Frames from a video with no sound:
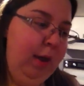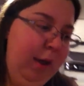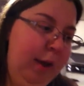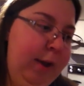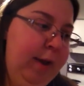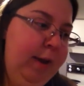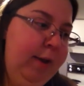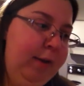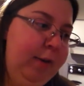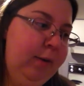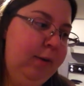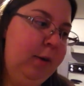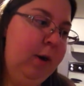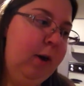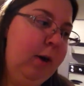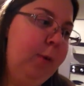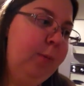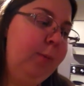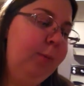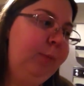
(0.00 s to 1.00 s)
And
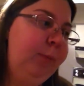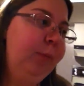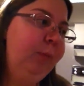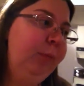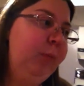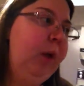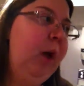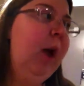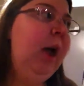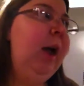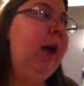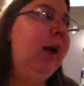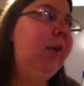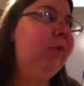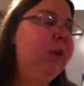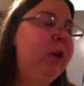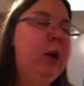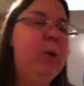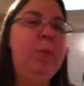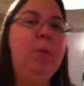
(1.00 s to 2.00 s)
um, I
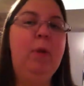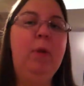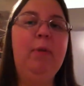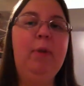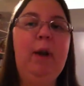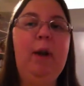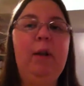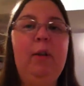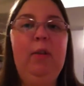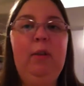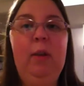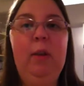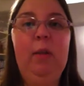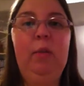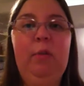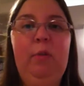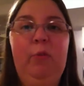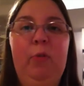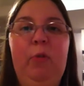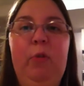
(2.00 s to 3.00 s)
have a couple of
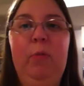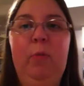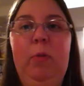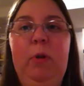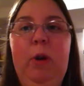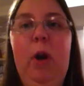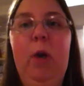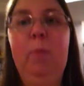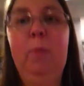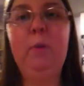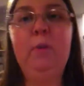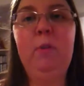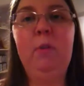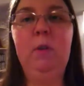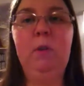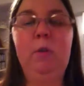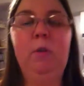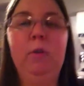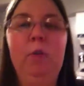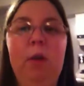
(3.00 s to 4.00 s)
ideas for some topics
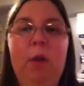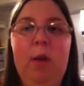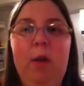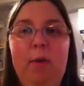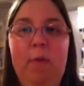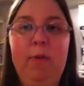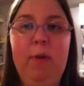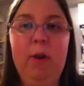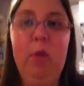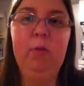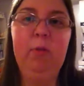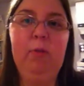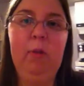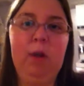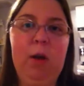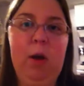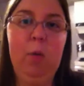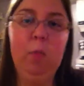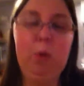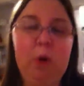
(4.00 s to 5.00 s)
on videos.
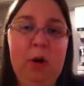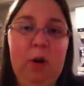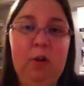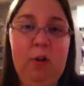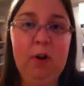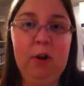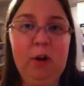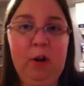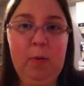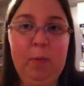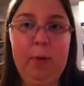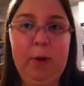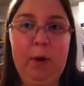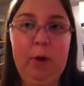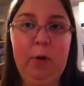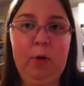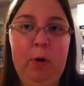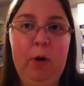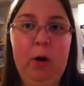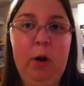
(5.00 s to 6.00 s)
Like I want to talk
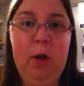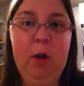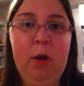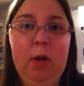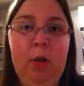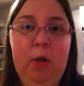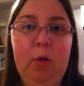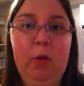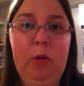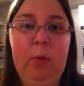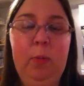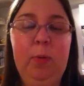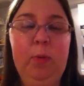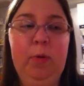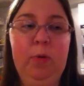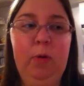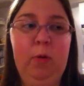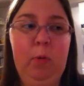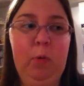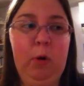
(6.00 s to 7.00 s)
about
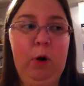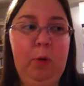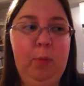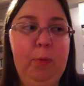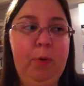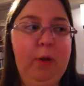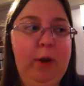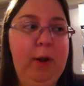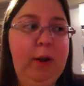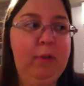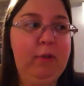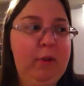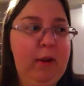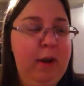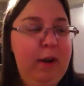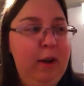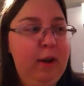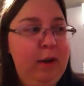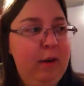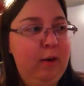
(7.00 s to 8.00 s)
lupus in the workplace
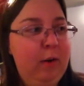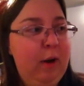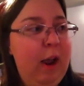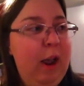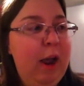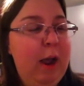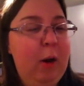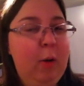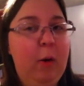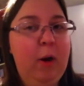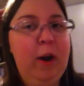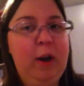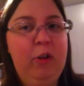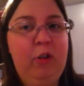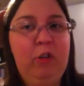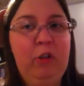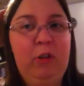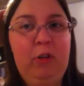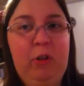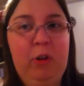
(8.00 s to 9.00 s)
and how I
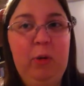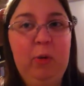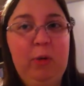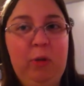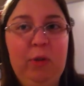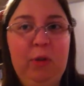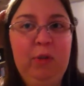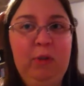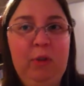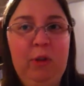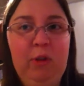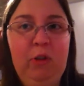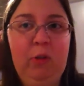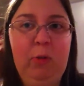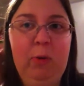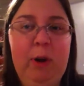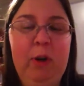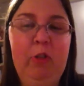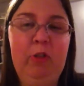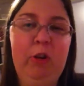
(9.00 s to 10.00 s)
should deal with this
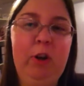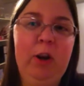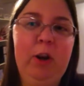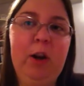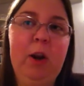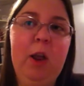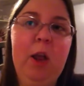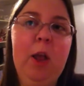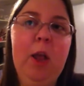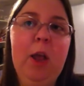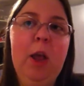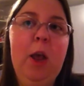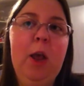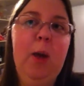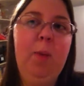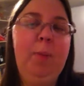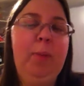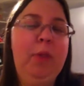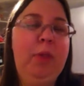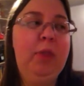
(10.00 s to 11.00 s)
situation.
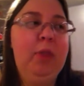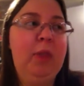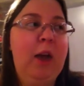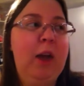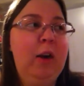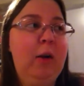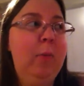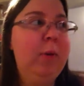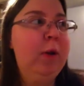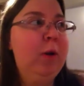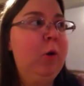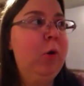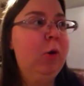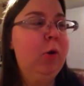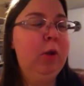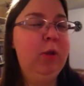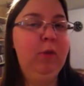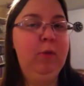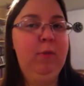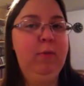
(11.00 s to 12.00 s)
But that'll be a
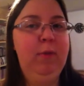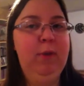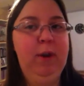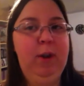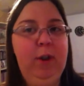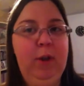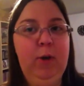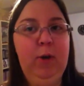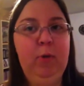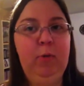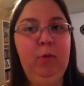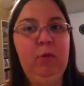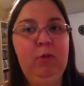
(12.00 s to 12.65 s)
whole other video.